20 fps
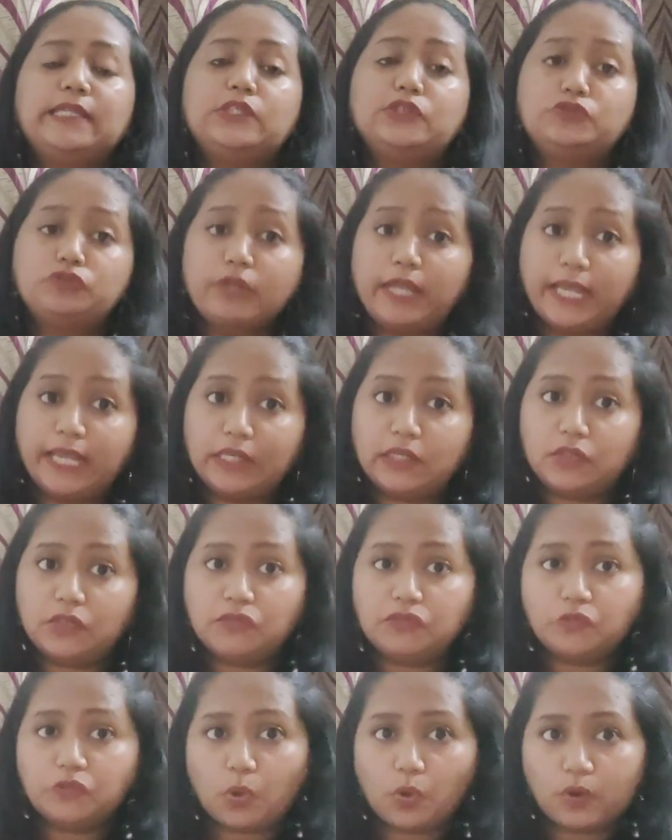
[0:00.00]
get into
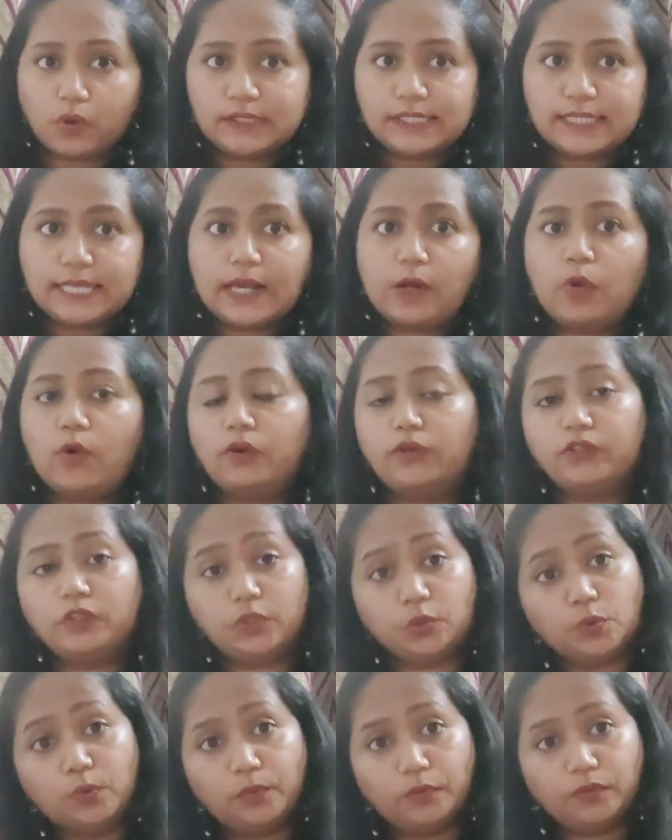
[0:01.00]
negative thoughts or
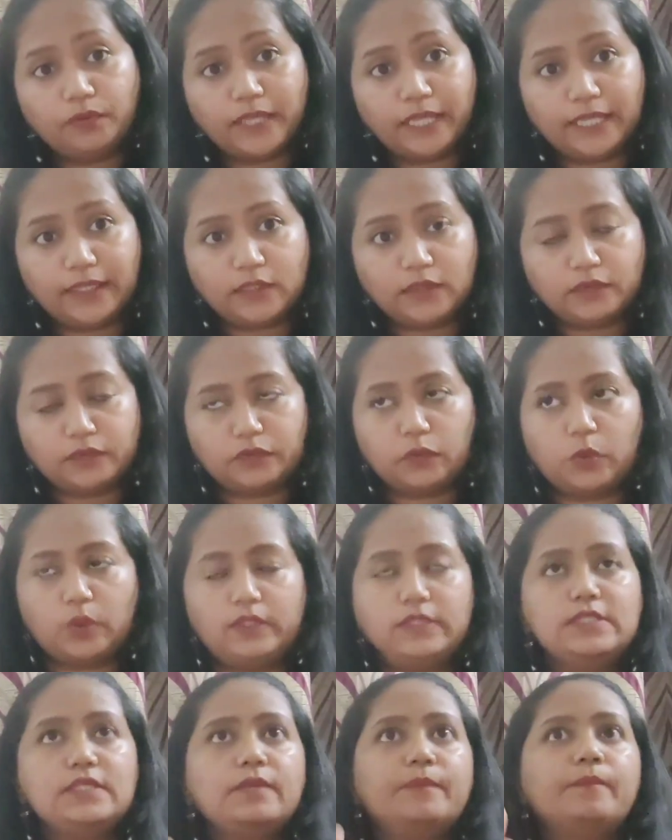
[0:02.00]
the loop of negative
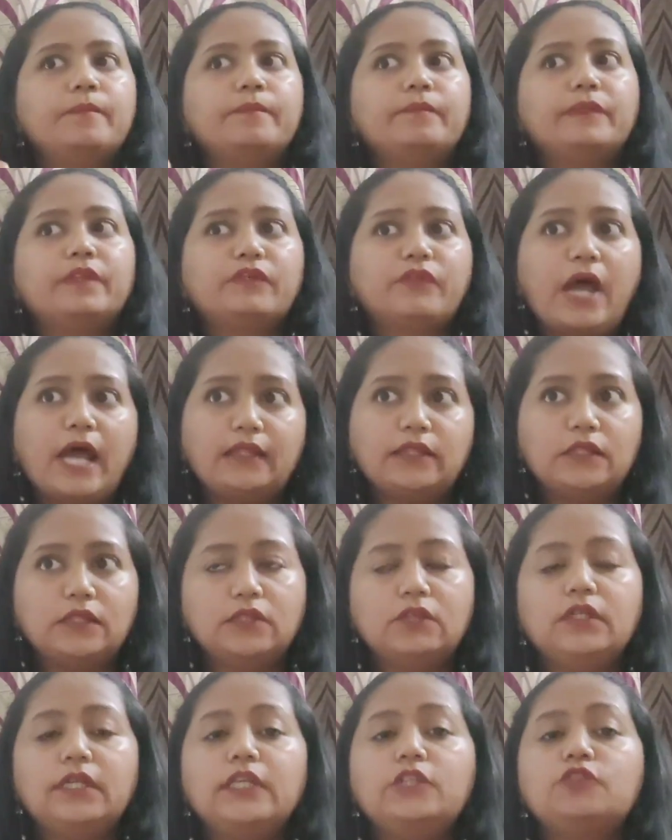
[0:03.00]
thoughts.
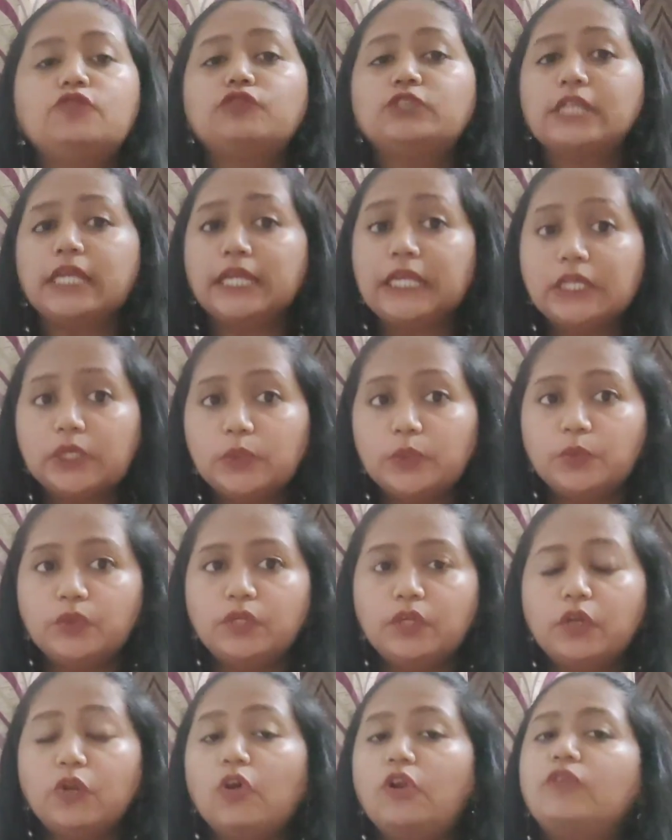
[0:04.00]
Rather, it would
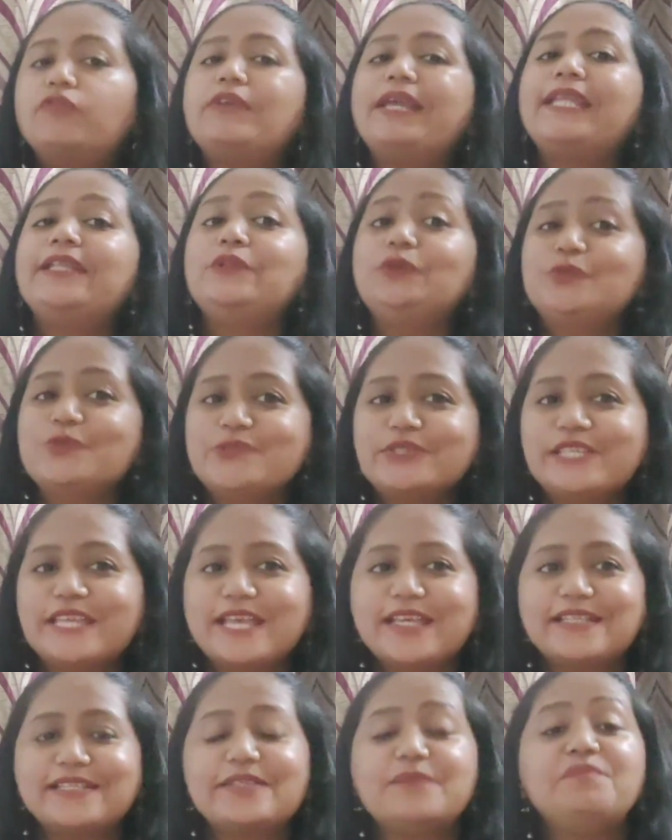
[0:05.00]
include a lot of
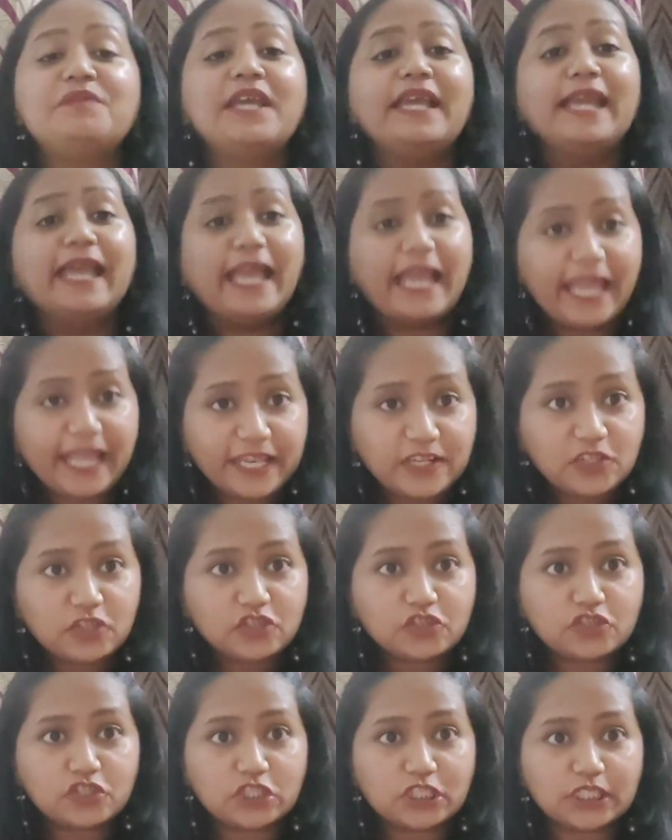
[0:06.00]
enthusiasm,
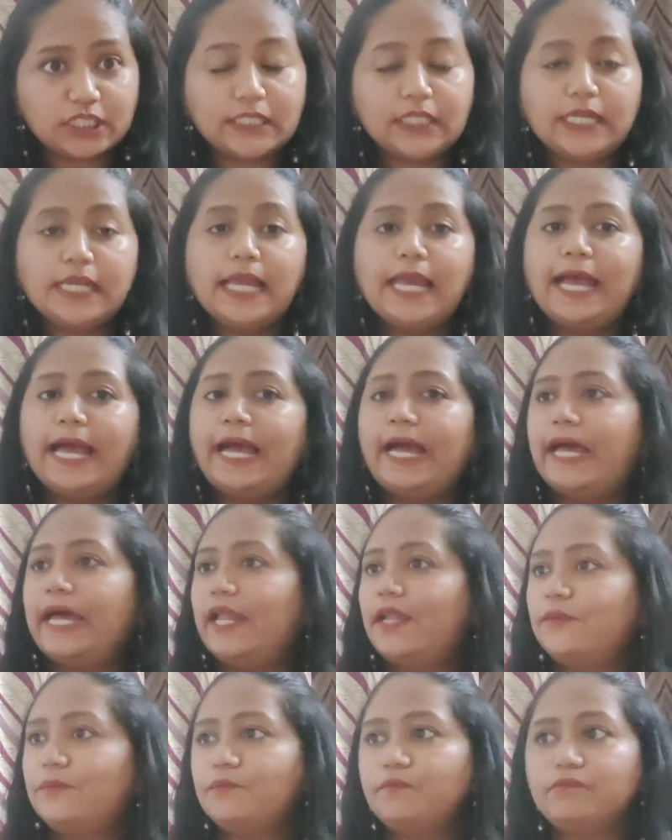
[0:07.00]
energy,
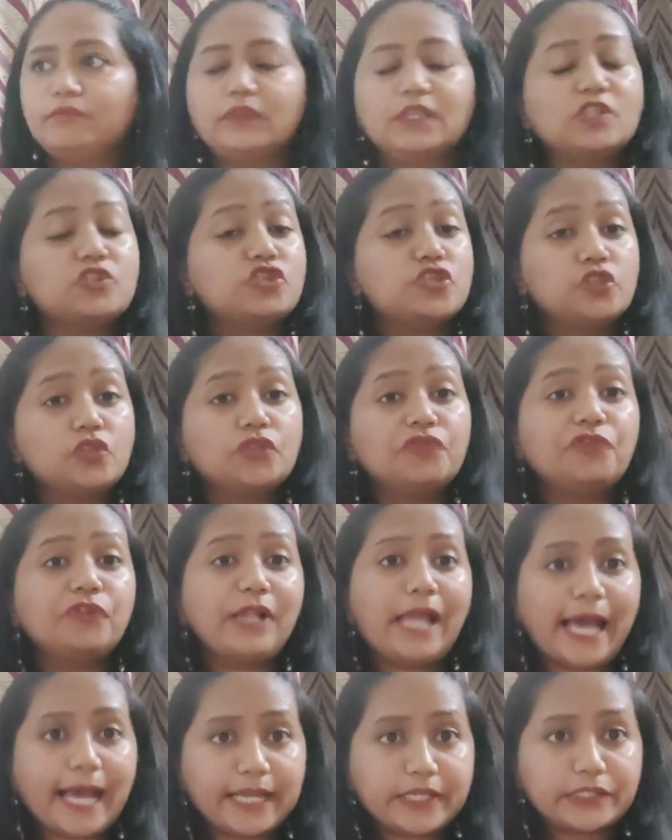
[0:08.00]
and
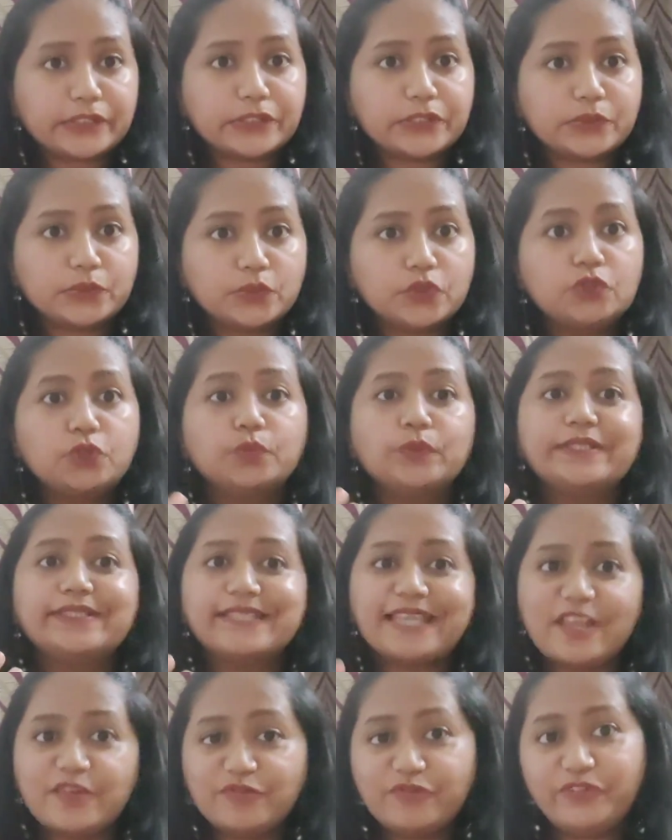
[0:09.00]
cheerful attitude
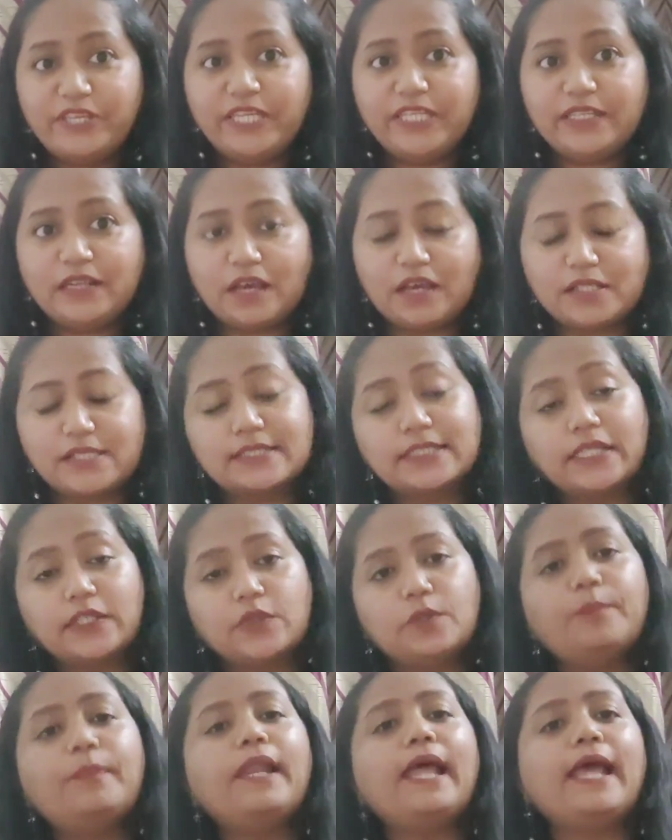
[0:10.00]
towards every task
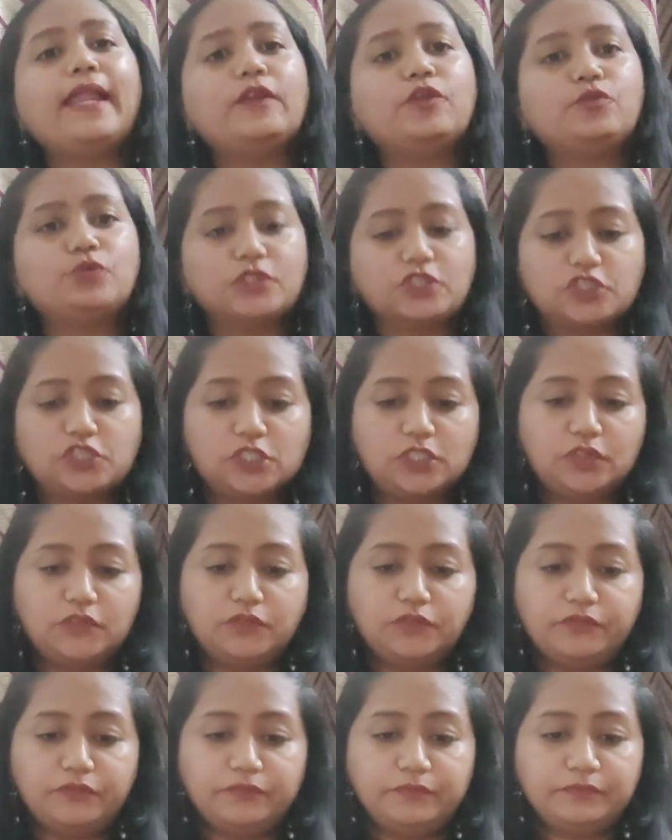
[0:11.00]
that you plan to
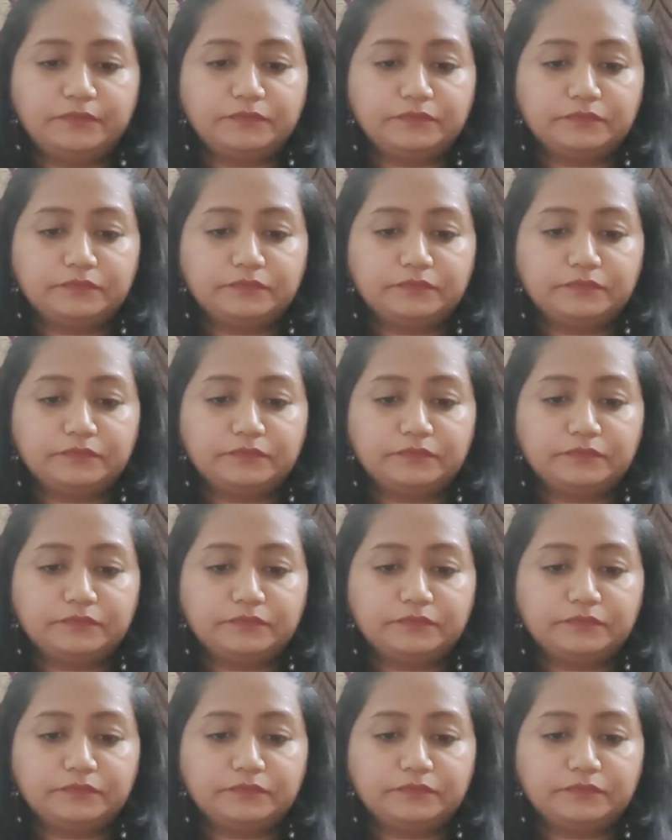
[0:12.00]
achieve.